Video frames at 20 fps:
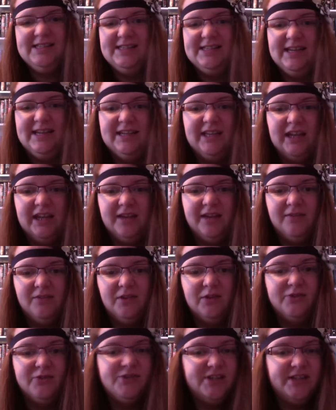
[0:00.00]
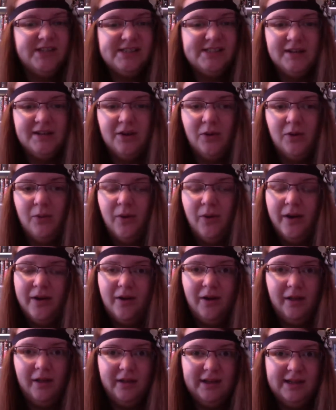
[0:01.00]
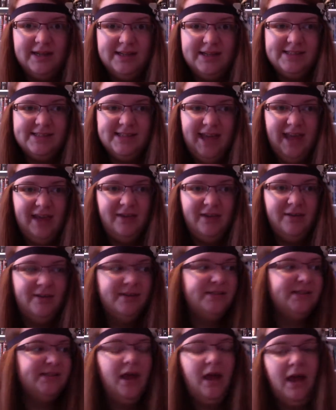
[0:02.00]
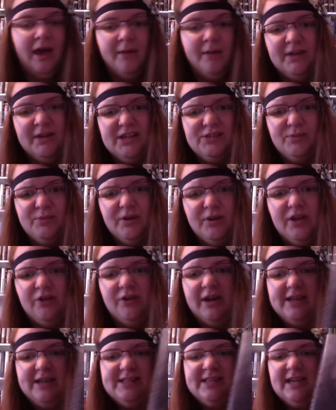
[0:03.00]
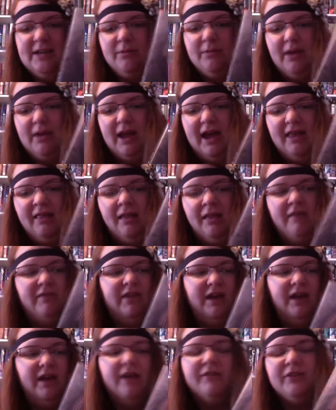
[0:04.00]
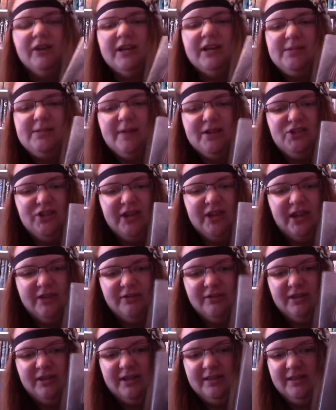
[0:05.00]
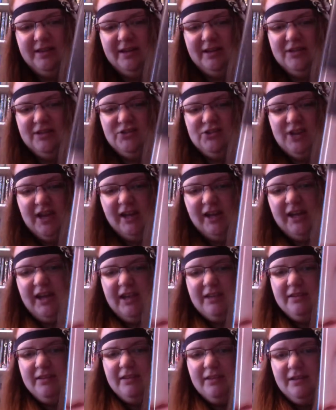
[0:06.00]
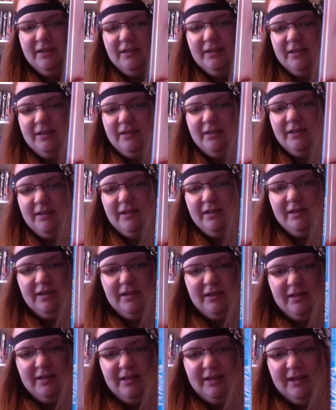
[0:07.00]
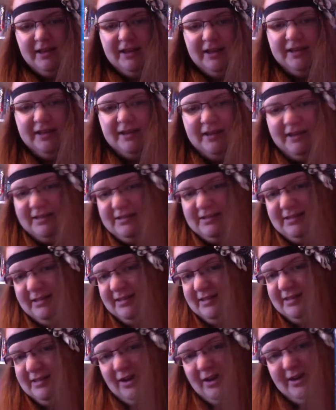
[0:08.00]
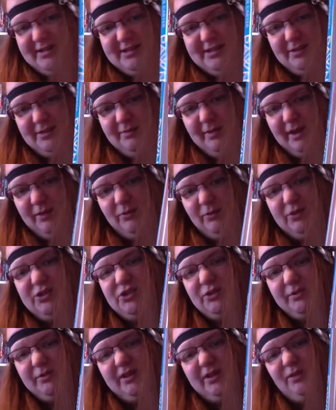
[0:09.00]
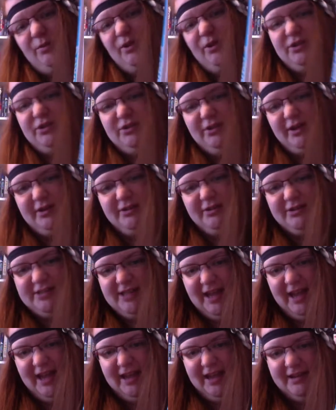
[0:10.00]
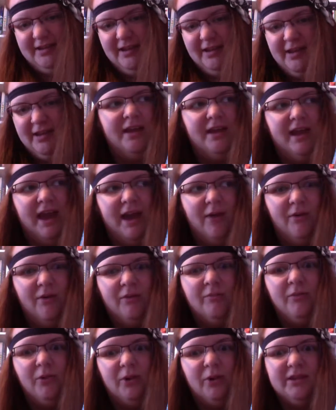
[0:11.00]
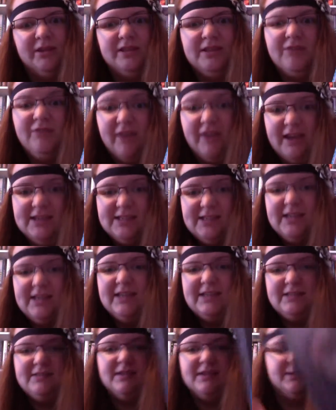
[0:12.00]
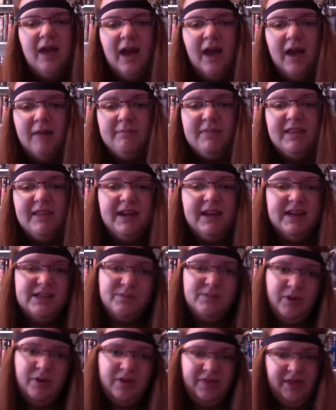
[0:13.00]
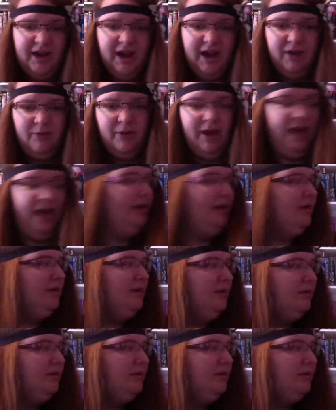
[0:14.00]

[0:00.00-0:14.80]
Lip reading: it, even though she doesn't know what all it entails. And it's pretty crazy, but I love the cover, especially underneath the dust jacket. Like, it's awesome. And once you read the book, you'll understand how important the face is. The next book that I read